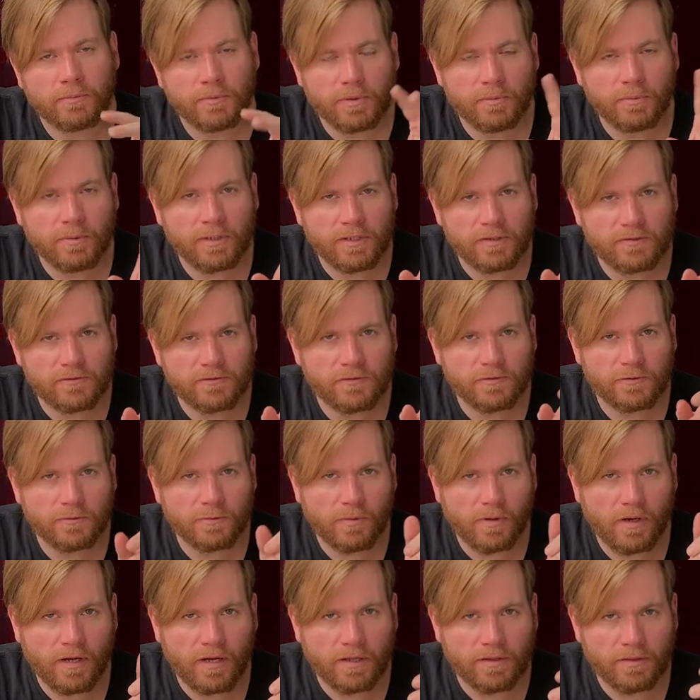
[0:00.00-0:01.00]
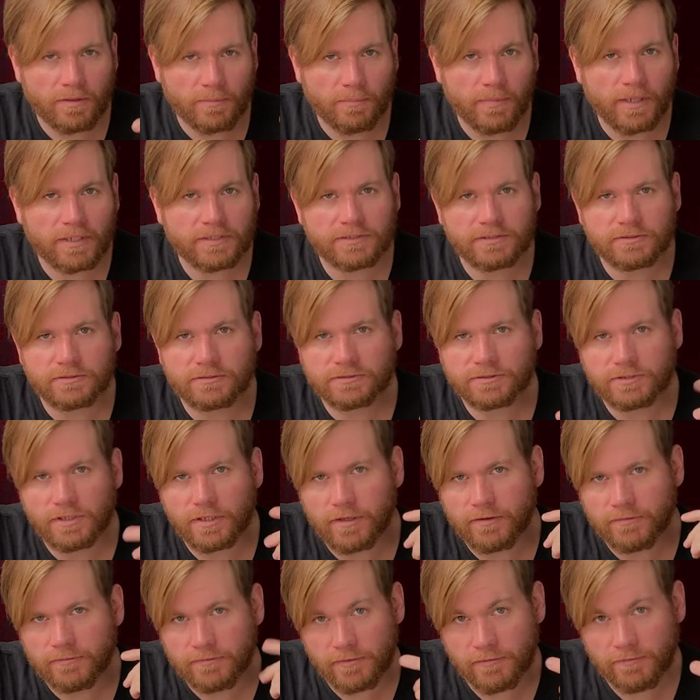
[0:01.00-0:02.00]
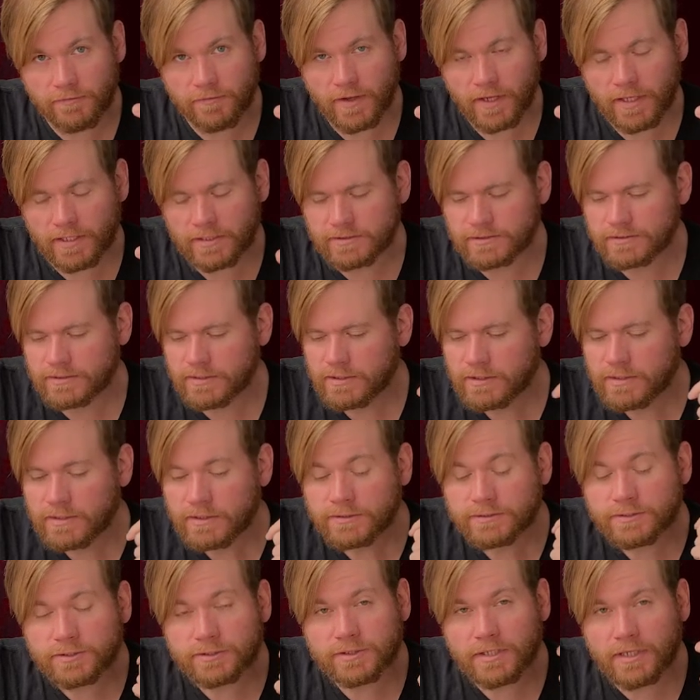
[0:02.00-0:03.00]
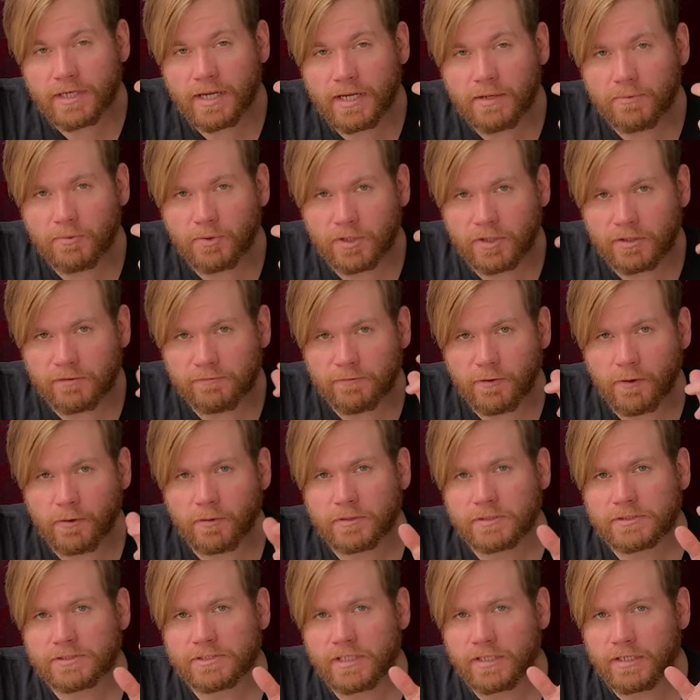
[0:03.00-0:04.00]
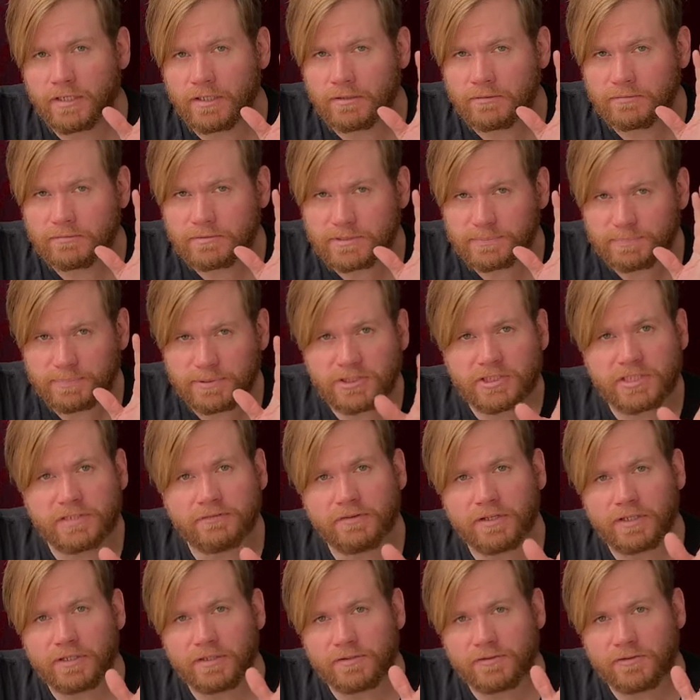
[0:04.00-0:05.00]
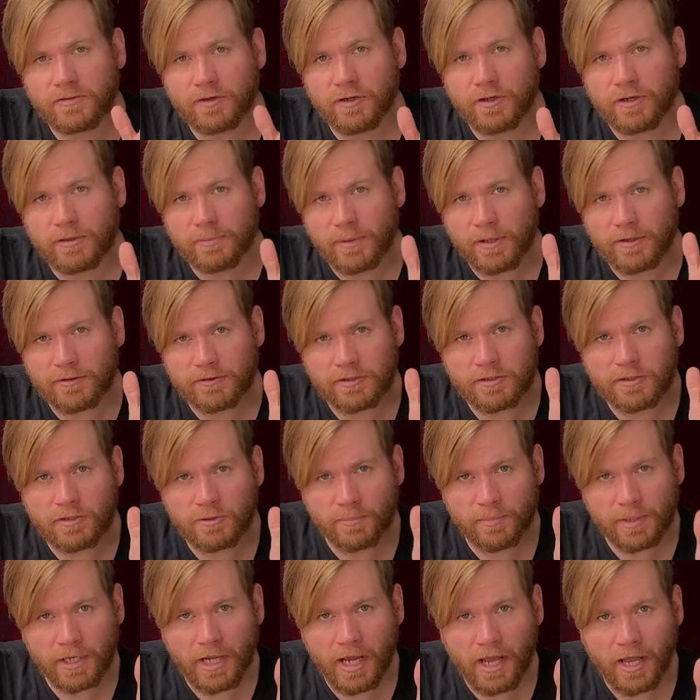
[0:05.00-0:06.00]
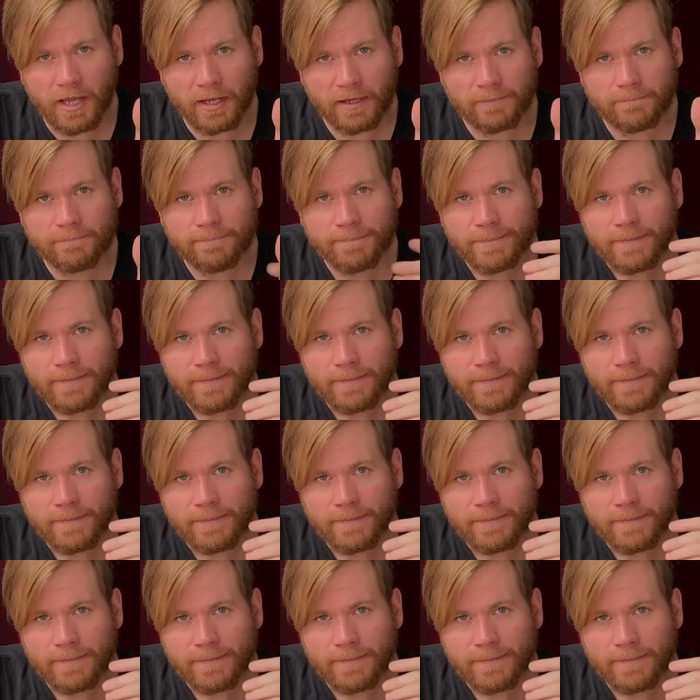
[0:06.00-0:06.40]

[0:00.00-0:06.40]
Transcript: went into the muscles of the face. So today we're going to focus in and specifically talk about the human eye.